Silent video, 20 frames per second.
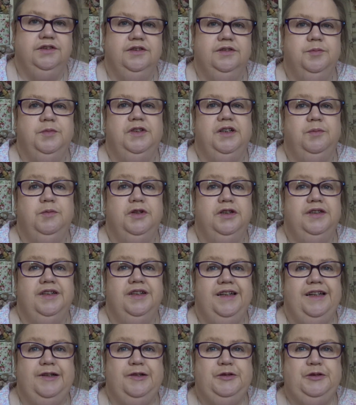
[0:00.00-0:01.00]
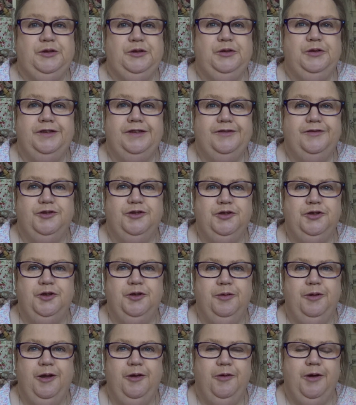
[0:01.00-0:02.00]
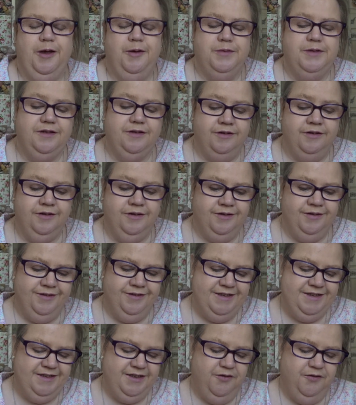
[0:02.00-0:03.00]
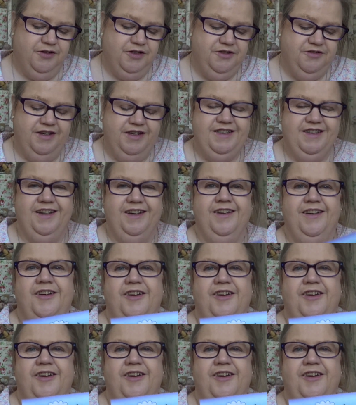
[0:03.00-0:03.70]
But I'm not allowed to because I've got too many whips. Oh, so frustrating.